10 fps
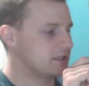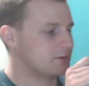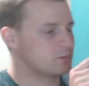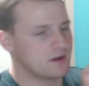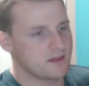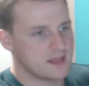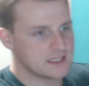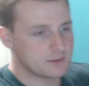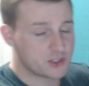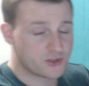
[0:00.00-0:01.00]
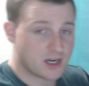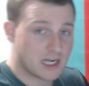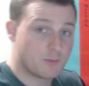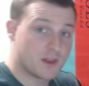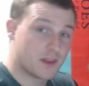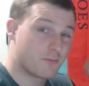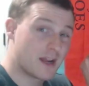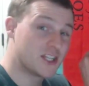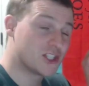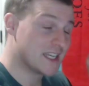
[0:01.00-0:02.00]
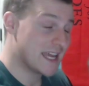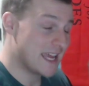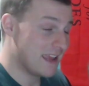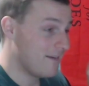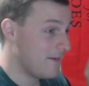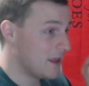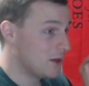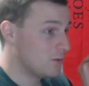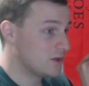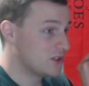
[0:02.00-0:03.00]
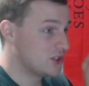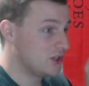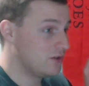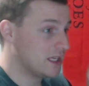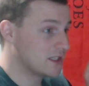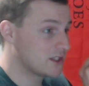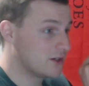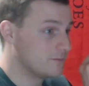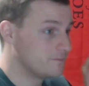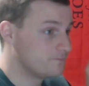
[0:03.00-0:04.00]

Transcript: that's one of the things I was struggling with at the range today, was shooting, so